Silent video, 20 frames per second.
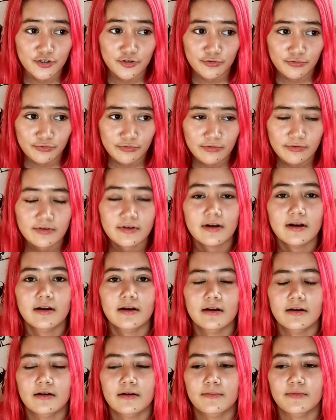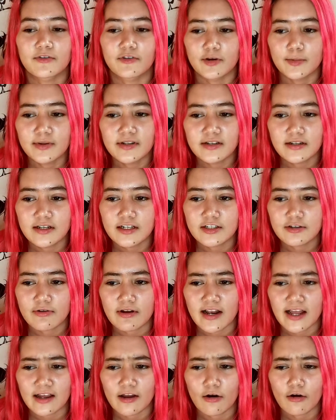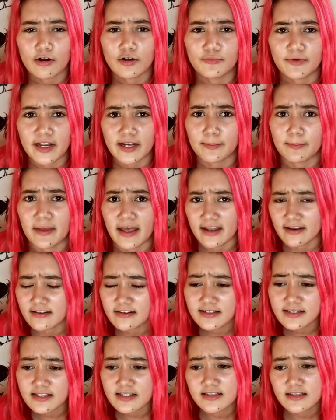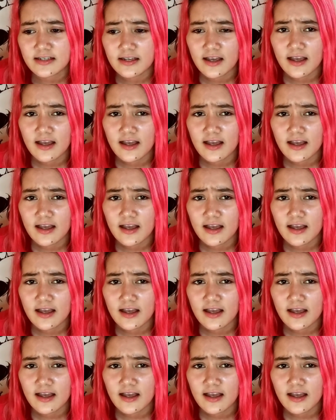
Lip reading: two criminals who are like called red bandits.